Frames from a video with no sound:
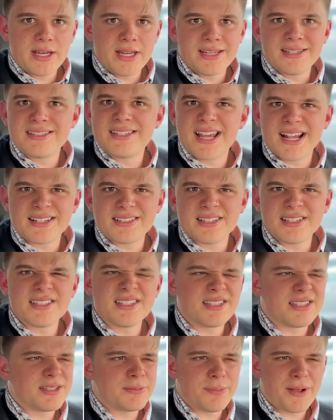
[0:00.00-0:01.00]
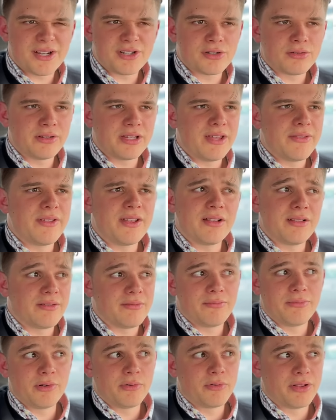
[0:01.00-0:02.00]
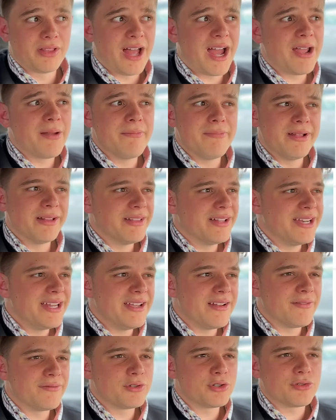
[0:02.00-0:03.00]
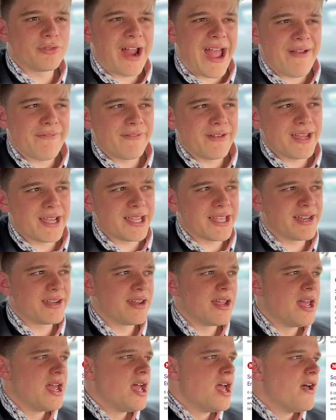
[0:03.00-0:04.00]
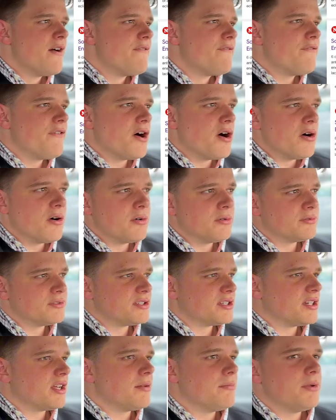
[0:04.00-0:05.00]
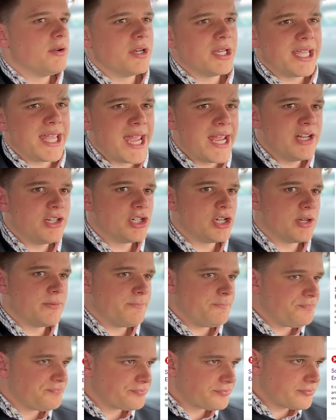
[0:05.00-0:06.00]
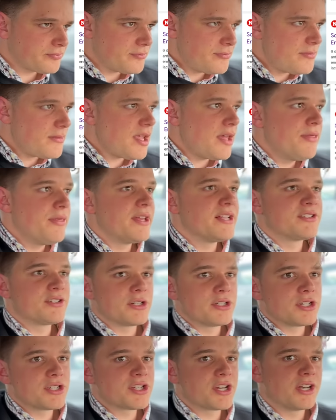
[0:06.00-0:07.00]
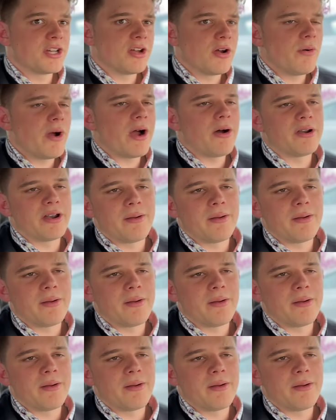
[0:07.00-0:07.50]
in Texas especially, and the reliability of traffic and phones and communication, things are just gonna go out.